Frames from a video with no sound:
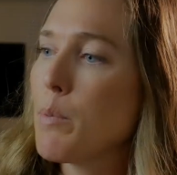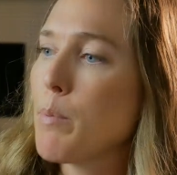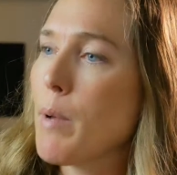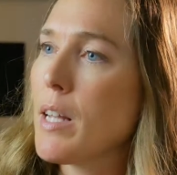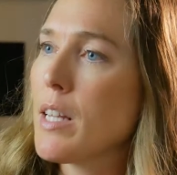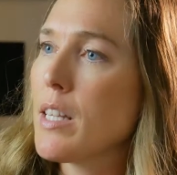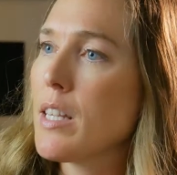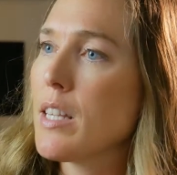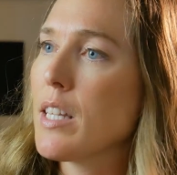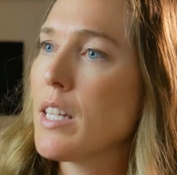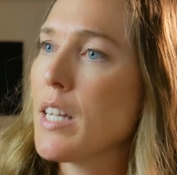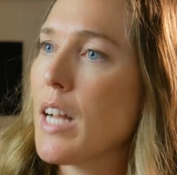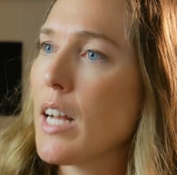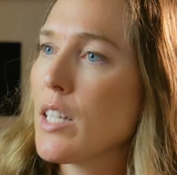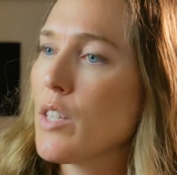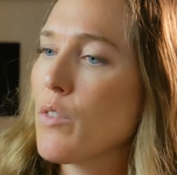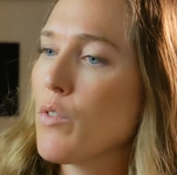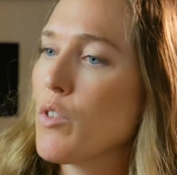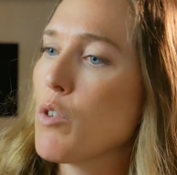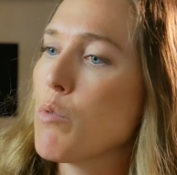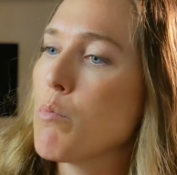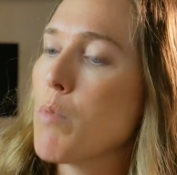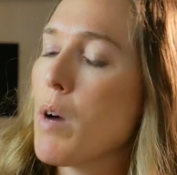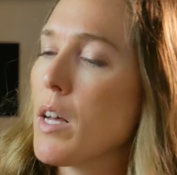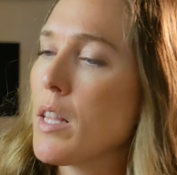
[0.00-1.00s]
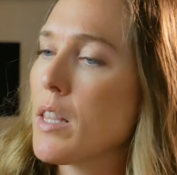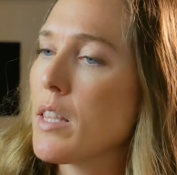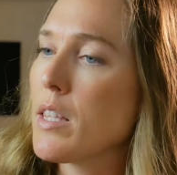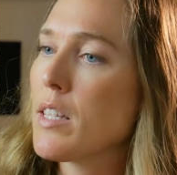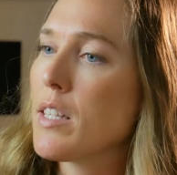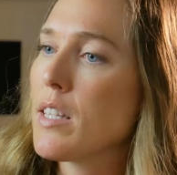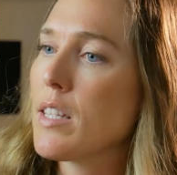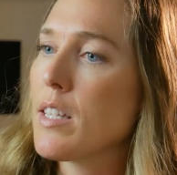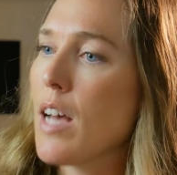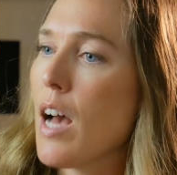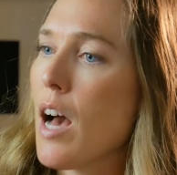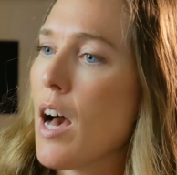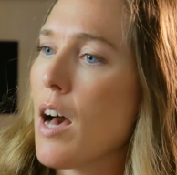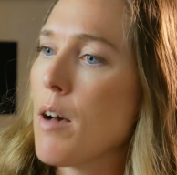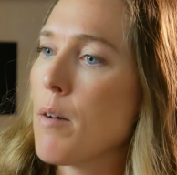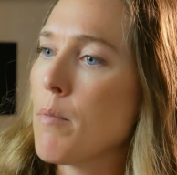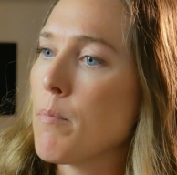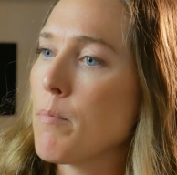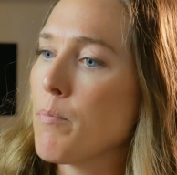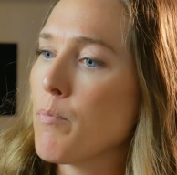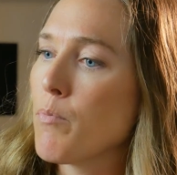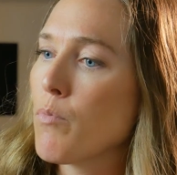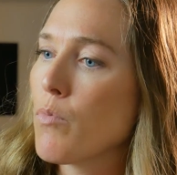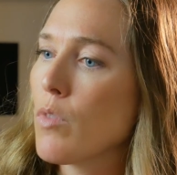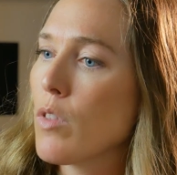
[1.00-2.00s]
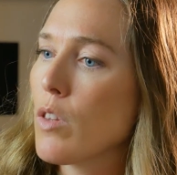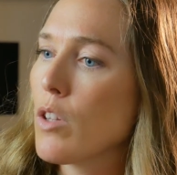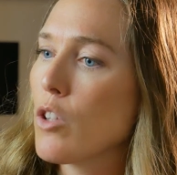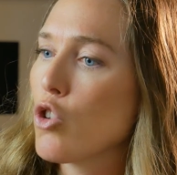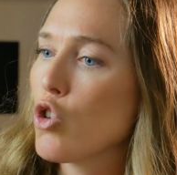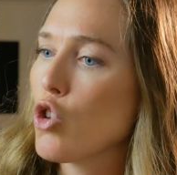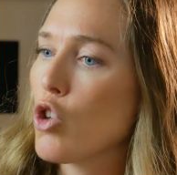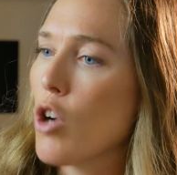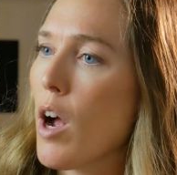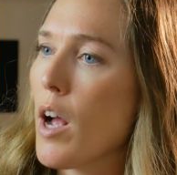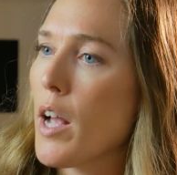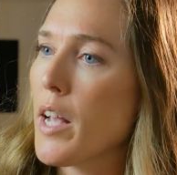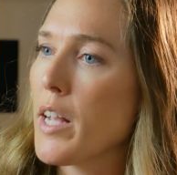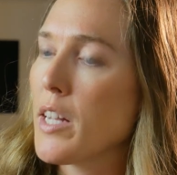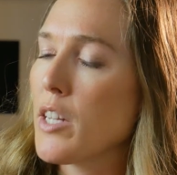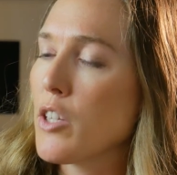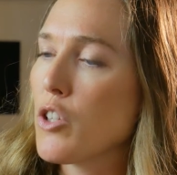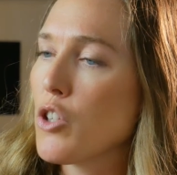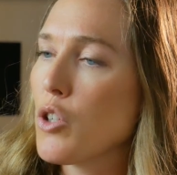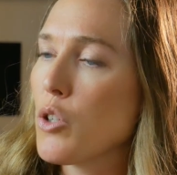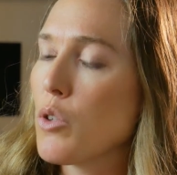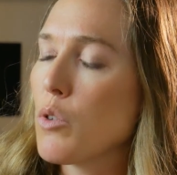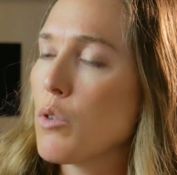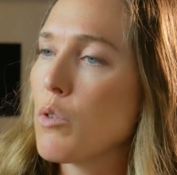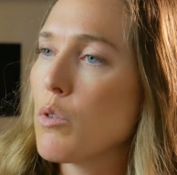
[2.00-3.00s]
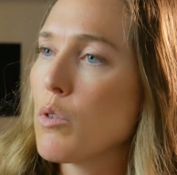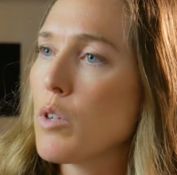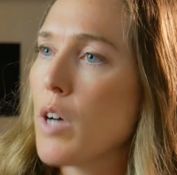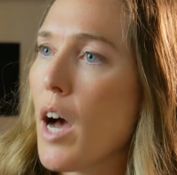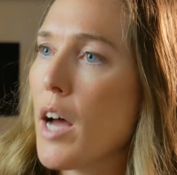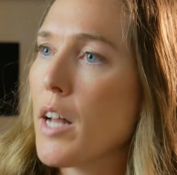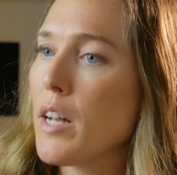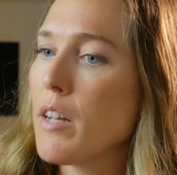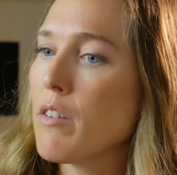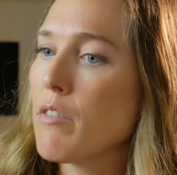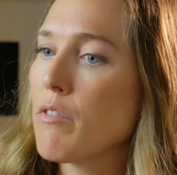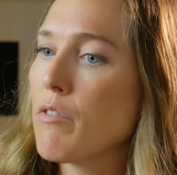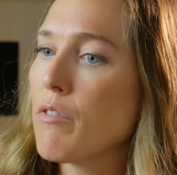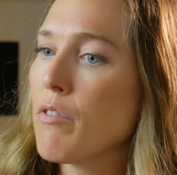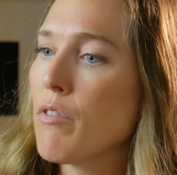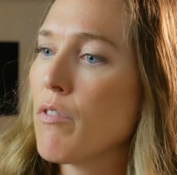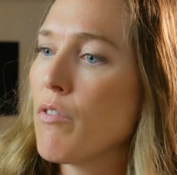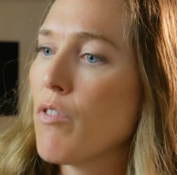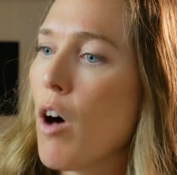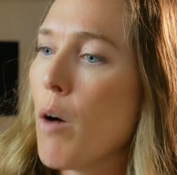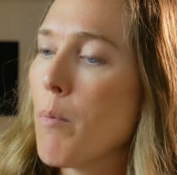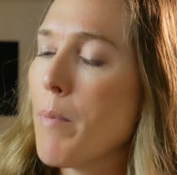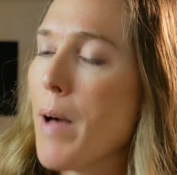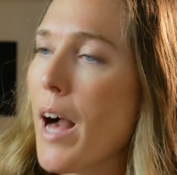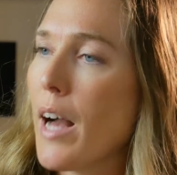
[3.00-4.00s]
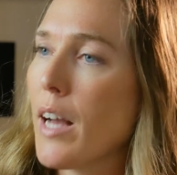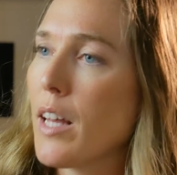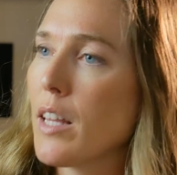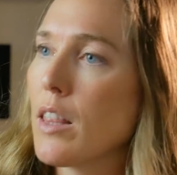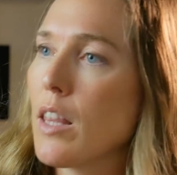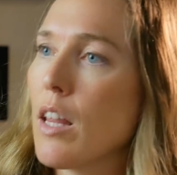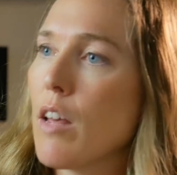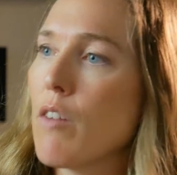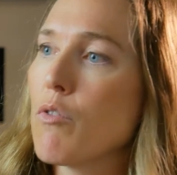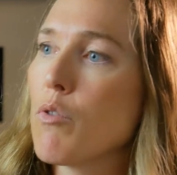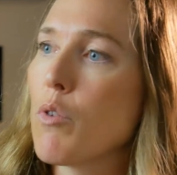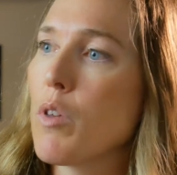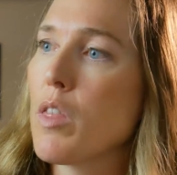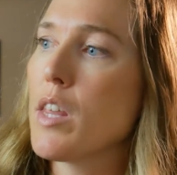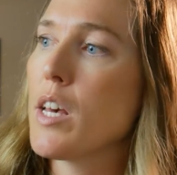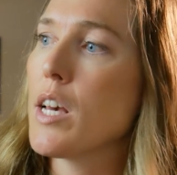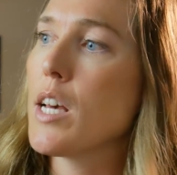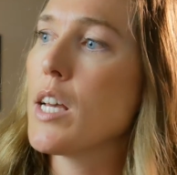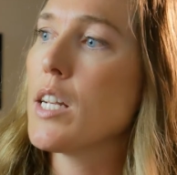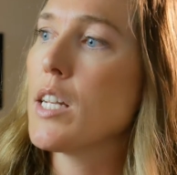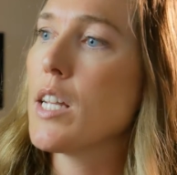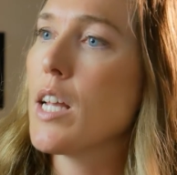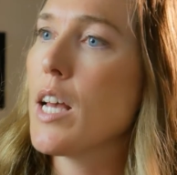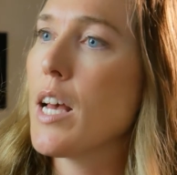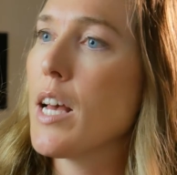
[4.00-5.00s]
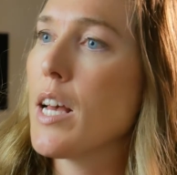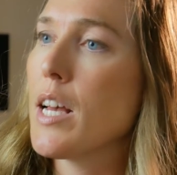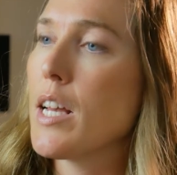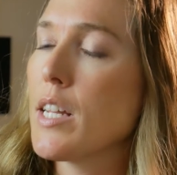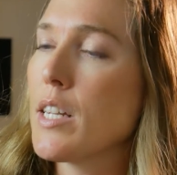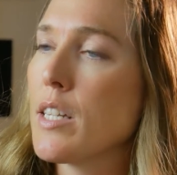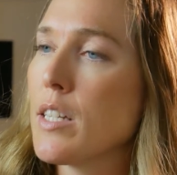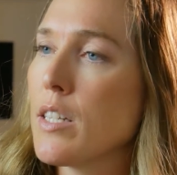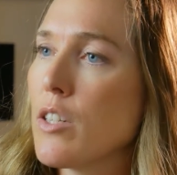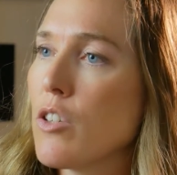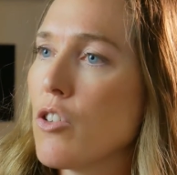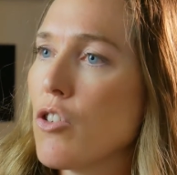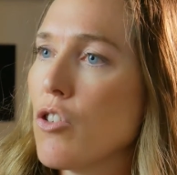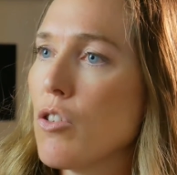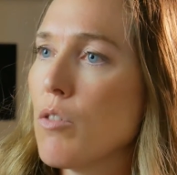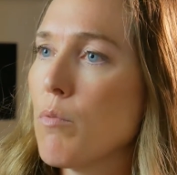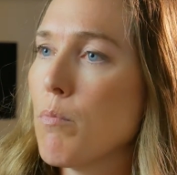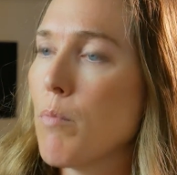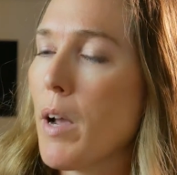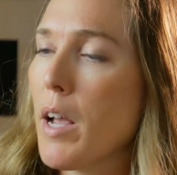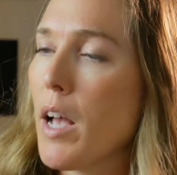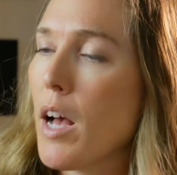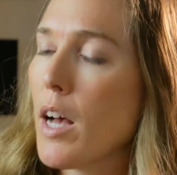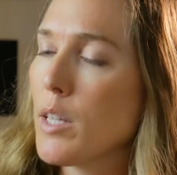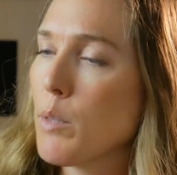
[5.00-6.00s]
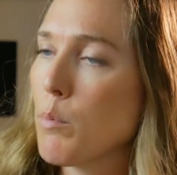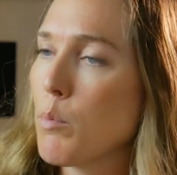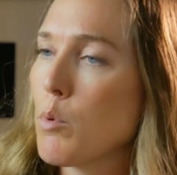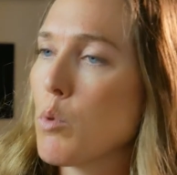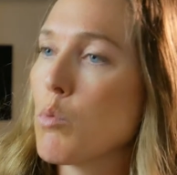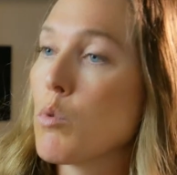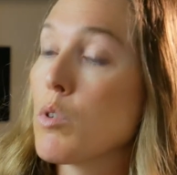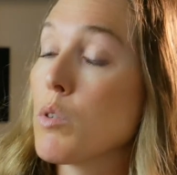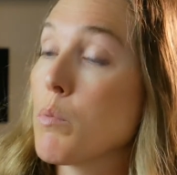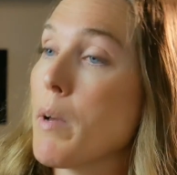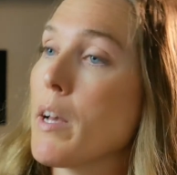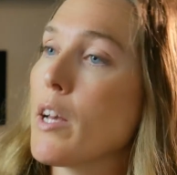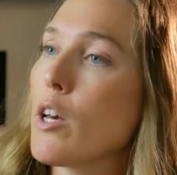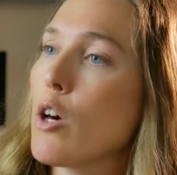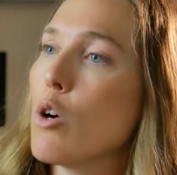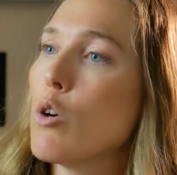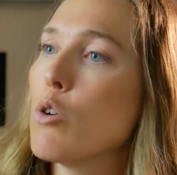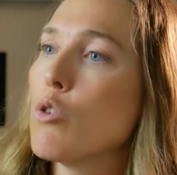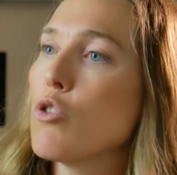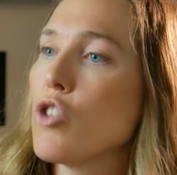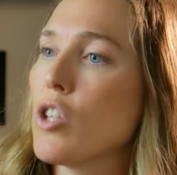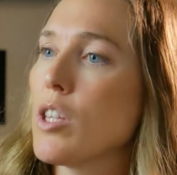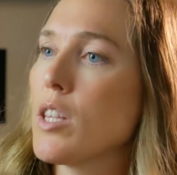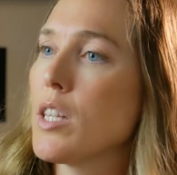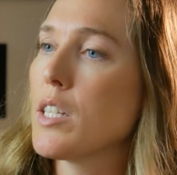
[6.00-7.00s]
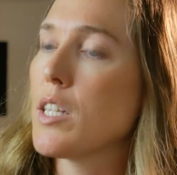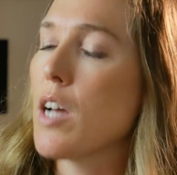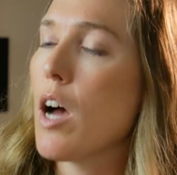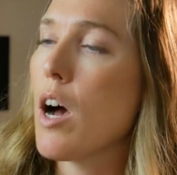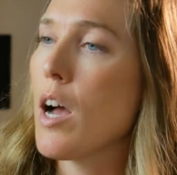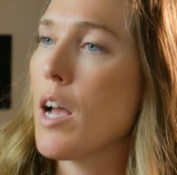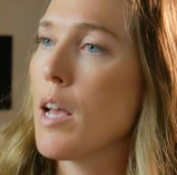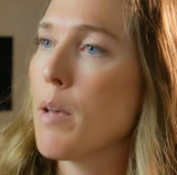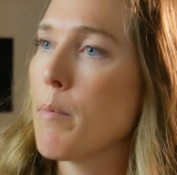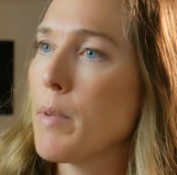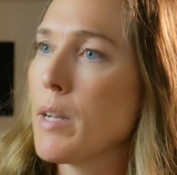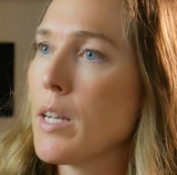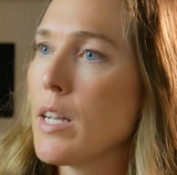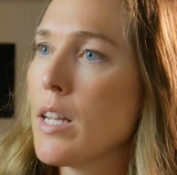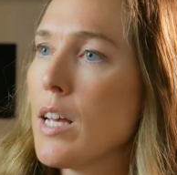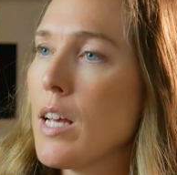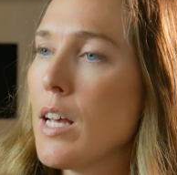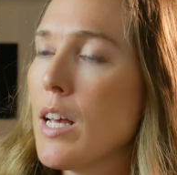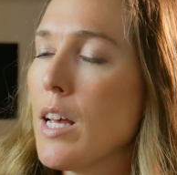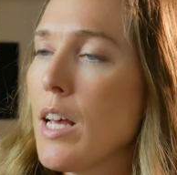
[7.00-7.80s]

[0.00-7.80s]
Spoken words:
spent the next few months trying to kind of fall back and live with it. And my husband was my coach at the time, and